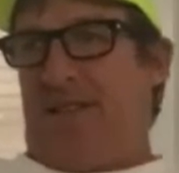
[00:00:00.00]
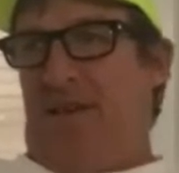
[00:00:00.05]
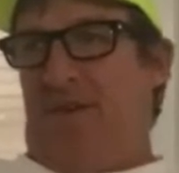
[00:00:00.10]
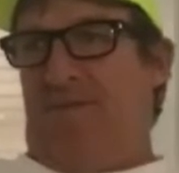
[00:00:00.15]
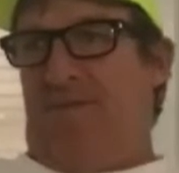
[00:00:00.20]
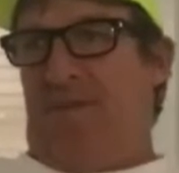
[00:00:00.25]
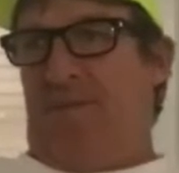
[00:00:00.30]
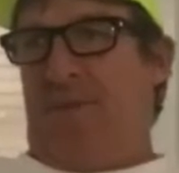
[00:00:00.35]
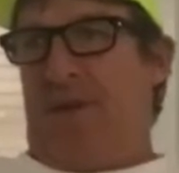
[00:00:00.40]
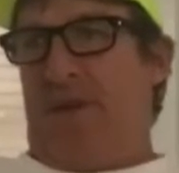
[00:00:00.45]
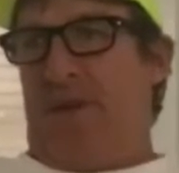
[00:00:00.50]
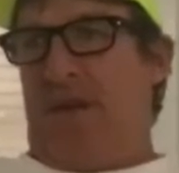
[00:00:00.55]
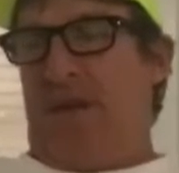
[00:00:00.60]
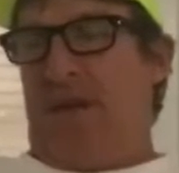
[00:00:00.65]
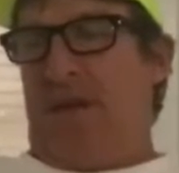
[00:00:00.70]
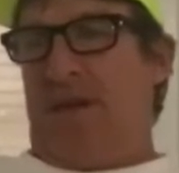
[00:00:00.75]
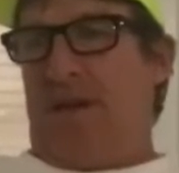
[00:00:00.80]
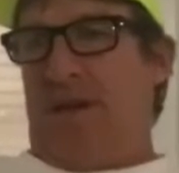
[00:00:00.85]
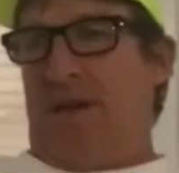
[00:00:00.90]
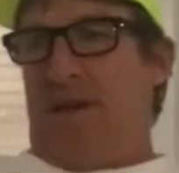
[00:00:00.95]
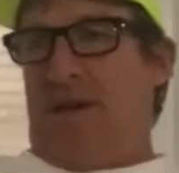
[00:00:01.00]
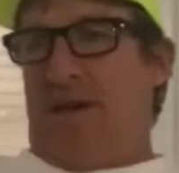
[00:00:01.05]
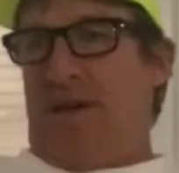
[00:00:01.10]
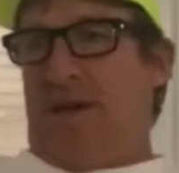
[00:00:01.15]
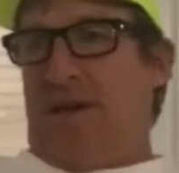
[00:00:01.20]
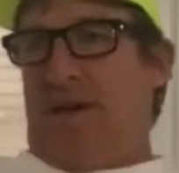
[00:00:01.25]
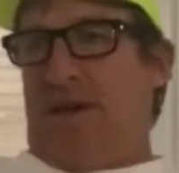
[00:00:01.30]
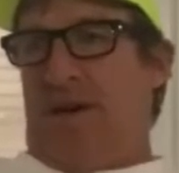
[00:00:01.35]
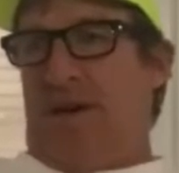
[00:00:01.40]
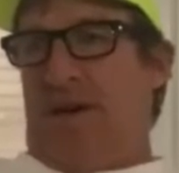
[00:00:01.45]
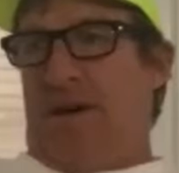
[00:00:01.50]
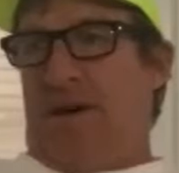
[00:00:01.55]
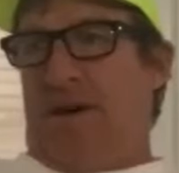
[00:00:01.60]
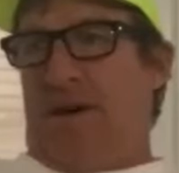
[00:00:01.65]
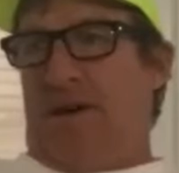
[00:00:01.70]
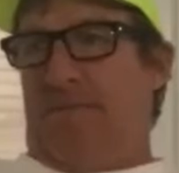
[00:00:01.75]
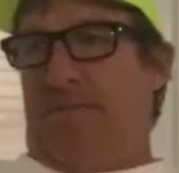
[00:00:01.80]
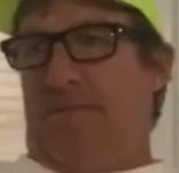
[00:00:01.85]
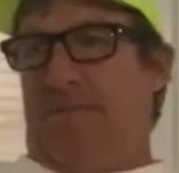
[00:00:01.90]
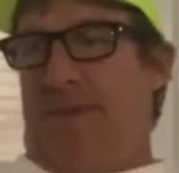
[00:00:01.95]
for me,
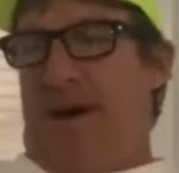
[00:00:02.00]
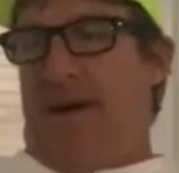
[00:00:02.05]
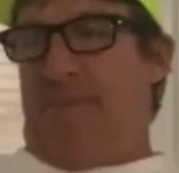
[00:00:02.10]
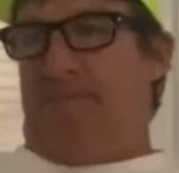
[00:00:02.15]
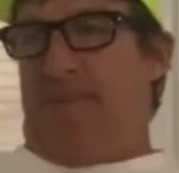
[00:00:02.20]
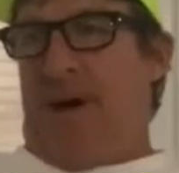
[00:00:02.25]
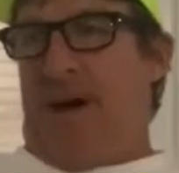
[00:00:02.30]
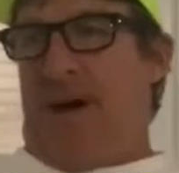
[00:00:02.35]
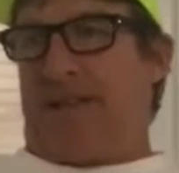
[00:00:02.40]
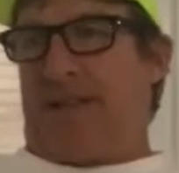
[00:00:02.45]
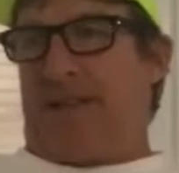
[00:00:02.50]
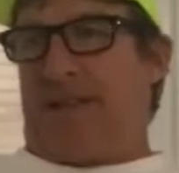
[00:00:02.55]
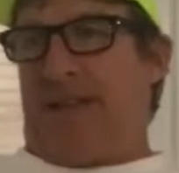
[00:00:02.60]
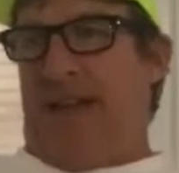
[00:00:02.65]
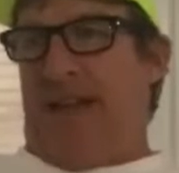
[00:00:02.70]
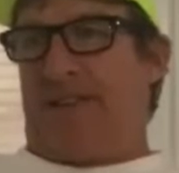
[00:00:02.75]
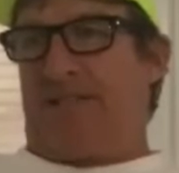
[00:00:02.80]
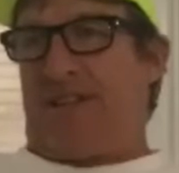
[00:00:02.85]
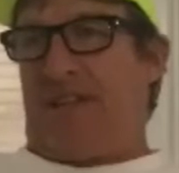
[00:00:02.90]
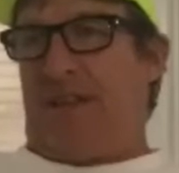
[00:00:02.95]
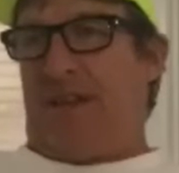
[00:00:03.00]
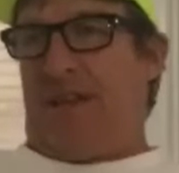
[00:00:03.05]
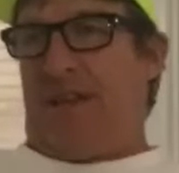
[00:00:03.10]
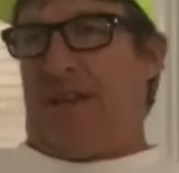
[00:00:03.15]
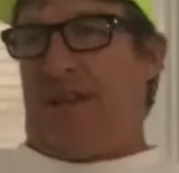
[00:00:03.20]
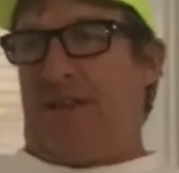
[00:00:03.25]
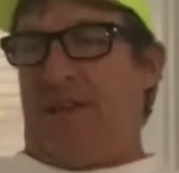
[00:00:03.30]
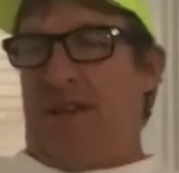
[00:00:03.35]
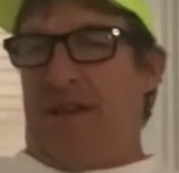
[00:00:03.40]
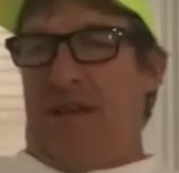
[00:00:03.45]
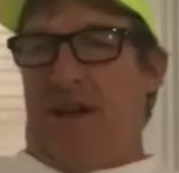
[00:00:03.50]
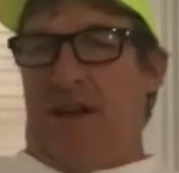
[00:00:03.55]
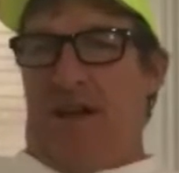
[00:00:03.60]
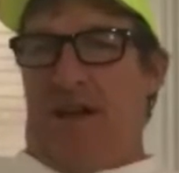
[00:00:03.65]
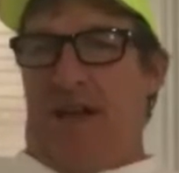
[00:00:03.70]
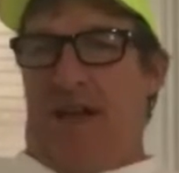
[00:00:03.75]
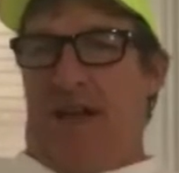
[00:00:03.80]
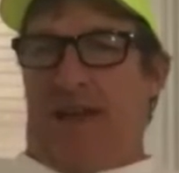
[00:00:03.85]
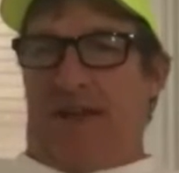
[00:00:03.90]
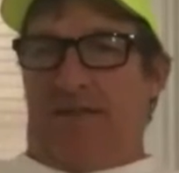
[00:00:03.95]
my podcasting
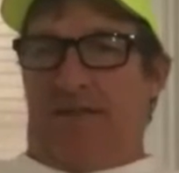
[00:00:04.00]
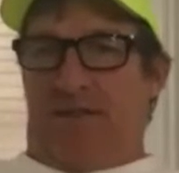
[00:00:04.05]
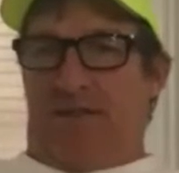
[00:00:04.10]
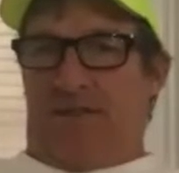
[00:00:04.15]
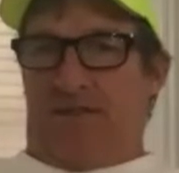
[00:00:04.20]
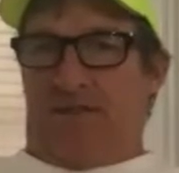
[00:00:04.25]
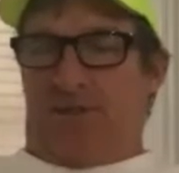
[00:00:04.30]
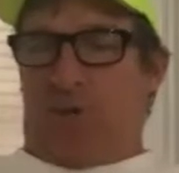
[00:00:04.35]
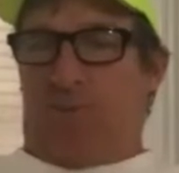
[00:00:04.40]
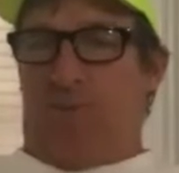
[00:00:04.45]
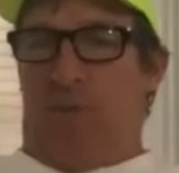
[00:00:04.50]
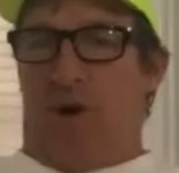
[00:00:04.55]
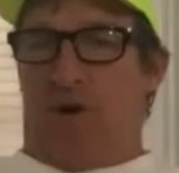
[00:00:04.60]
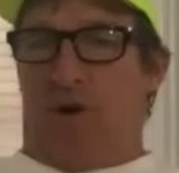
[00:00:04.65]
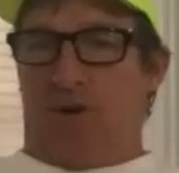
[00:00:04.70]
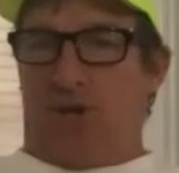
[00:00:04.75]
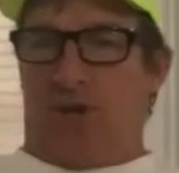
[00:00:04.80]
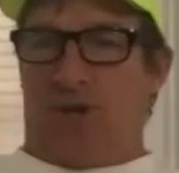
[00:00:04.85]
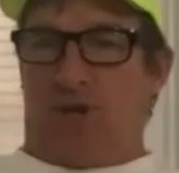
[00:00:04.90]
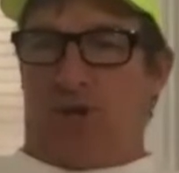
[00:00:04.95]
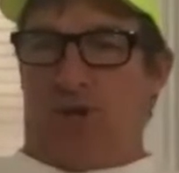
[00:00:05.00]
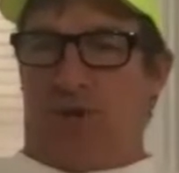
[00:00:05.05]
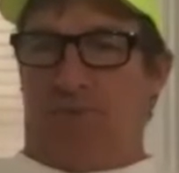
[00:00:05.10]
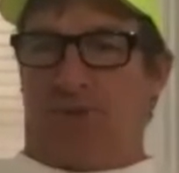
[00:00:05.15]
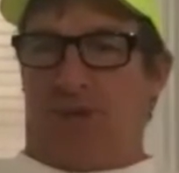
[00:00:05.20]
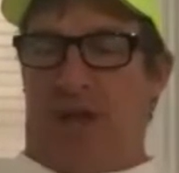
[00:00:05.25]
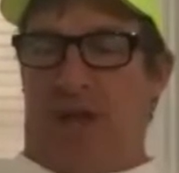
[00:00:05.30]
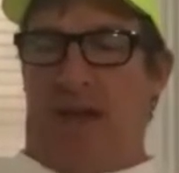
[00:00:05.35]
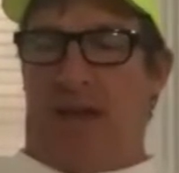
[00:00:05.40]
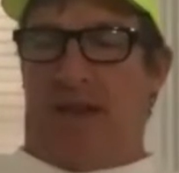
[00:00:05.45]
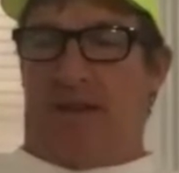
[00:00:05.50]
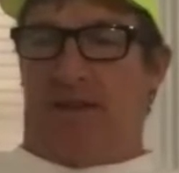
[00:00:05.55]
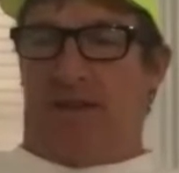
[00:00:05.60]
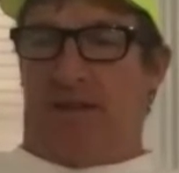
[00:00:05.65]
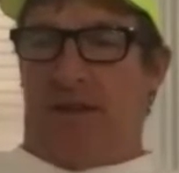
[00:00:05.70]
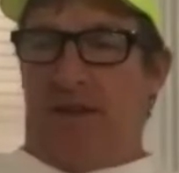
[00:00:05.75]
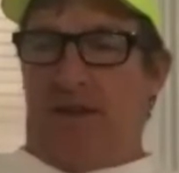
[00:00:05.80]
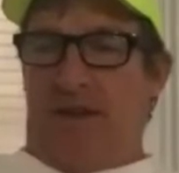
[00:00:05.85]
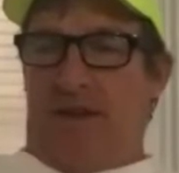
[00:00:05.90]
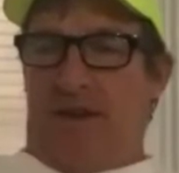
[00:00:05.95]
and small YouTube
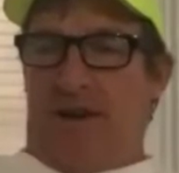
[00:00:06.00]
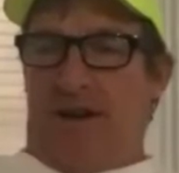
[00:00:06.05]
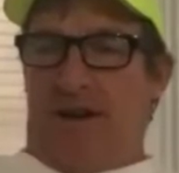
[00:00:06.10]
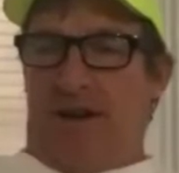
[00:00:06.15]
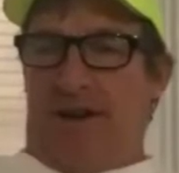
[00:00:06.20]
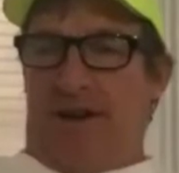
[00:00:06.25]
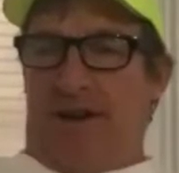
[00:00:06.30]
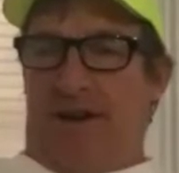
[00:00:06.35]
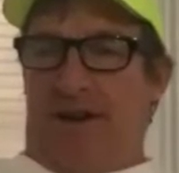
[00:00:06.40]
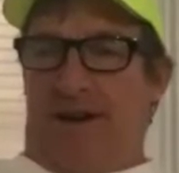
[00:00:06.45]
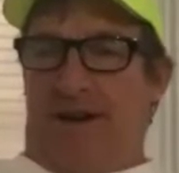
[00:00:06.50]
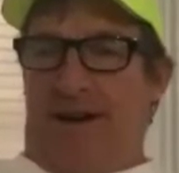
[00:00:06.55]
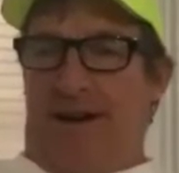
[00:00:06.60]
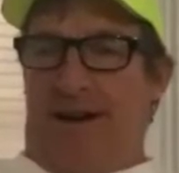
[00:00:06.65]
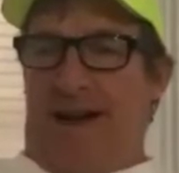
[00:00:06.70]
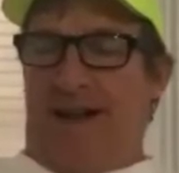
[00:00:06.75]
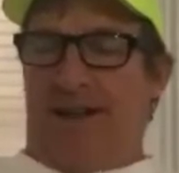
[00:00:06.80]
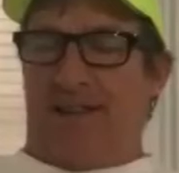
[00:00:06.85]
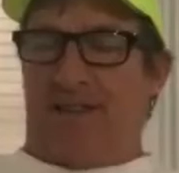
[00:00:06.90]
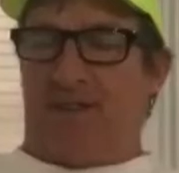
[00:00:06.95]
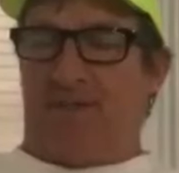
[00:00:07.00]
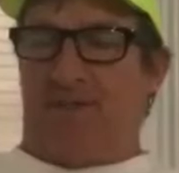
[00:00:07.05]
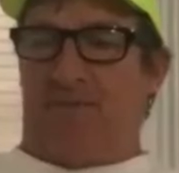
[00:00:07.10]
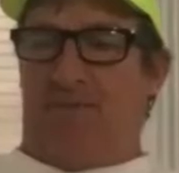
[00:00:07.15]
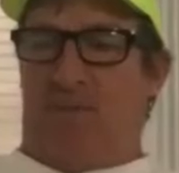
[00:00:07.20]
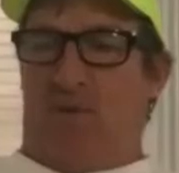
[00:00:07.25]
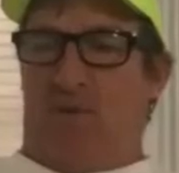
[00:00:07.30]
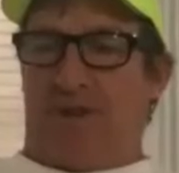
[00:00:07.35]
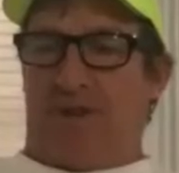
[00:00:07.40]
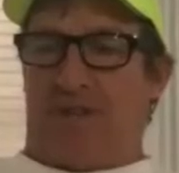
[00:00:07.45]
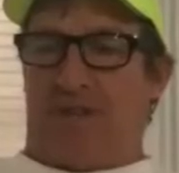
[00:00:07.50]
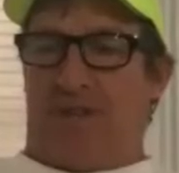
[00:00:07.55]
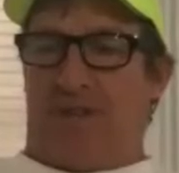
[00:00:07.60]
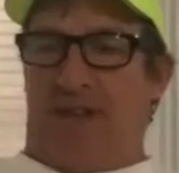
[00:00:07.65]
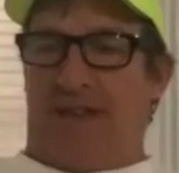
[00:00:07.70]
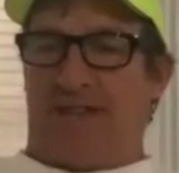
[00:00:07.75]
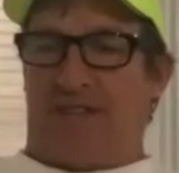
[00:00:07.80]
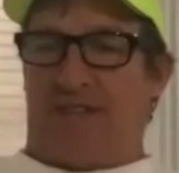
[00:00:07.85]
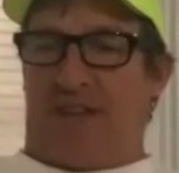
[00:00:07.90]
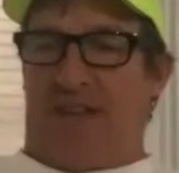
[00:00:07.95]
channel, I do it more as an
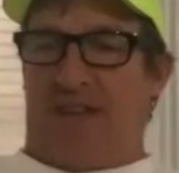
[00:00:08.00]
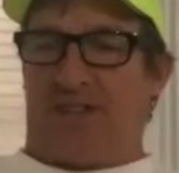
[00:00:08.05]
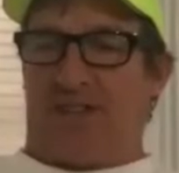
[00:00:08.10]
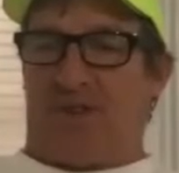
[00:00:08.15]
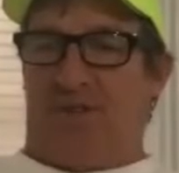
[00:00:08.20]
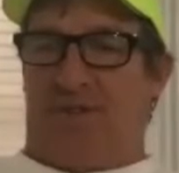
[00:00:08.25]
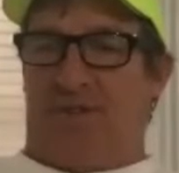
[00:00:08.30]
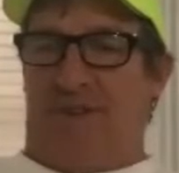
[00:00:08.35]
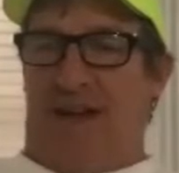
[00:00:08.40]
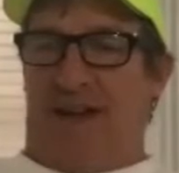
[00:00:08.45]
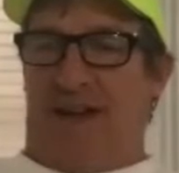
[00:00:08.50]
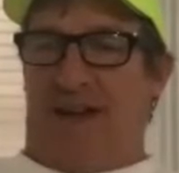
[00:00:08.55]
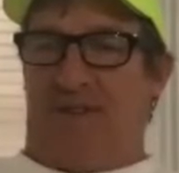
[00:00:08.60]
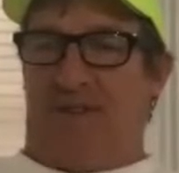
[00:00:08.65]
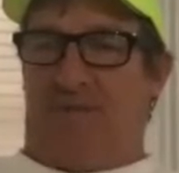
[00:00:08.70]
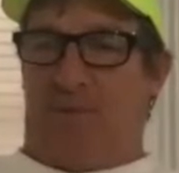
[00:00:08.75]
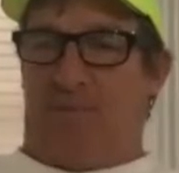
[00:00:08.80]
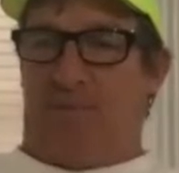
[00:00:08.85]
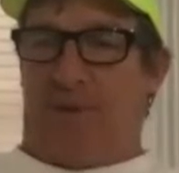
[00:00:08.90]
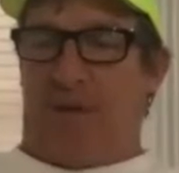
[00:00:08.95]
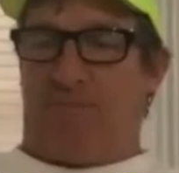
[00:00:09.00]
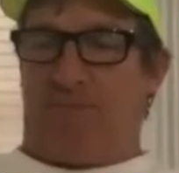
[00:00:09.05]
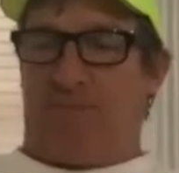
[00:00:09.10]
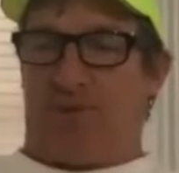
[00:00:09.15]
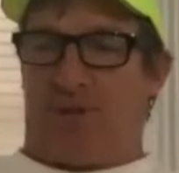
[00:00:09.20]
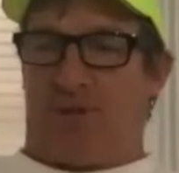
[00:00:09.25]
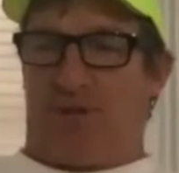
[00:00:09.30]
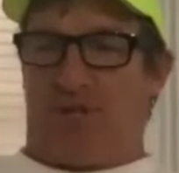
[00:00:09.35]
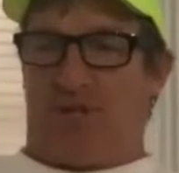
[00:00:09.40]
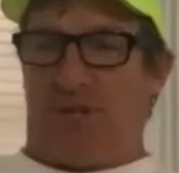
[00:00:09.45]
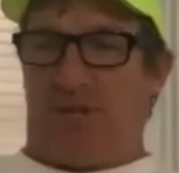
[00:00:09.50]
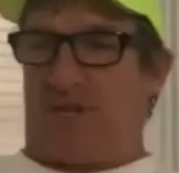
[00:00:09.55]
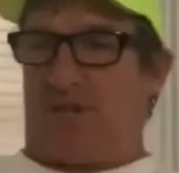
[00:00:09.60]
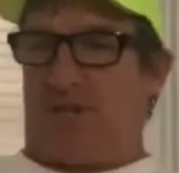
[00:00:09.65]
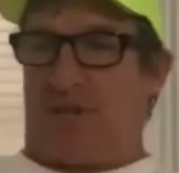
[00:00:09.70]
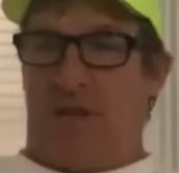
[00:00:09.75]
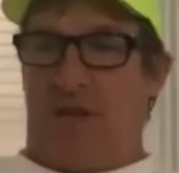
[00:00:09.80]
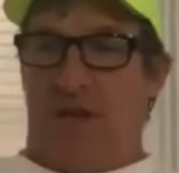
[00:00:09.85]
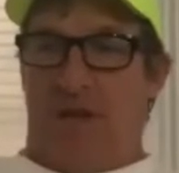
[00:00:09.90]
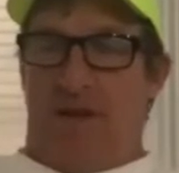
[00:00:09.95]
educational value for people to just
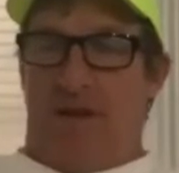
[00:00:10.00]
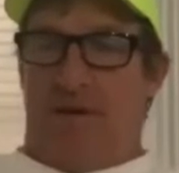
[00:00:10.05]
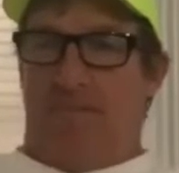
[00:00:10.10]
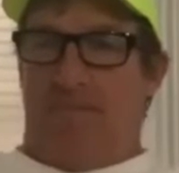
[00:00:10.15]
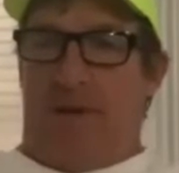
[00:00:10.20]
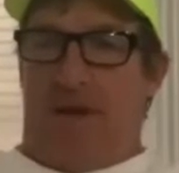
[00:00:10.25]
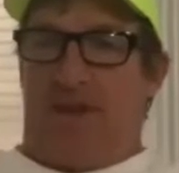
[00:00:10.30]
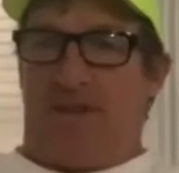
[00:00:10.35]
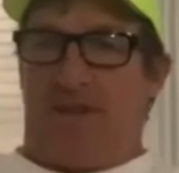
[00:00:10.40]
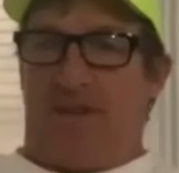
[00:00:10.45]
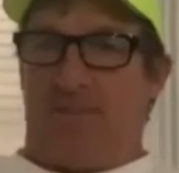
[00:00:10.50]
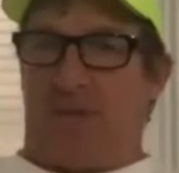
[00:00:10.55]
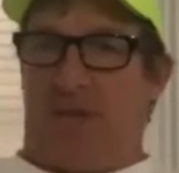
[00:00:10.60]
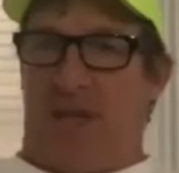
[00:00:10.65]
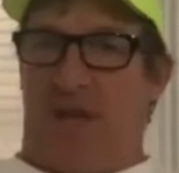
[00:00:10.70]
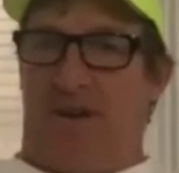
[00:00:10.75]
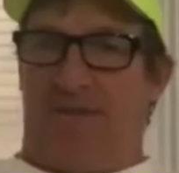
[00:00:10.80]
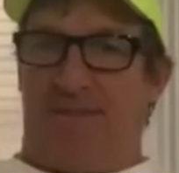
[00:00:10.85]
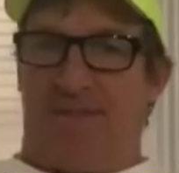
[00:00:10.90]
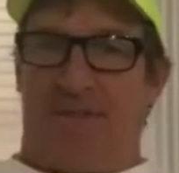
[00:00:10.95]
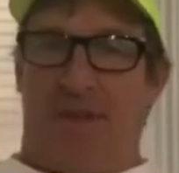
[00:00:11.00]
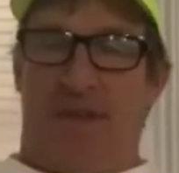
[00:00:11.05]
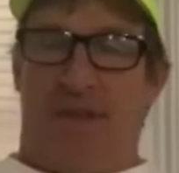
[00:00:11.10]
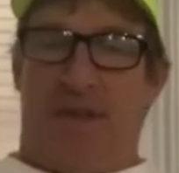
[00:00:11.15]
better themselves.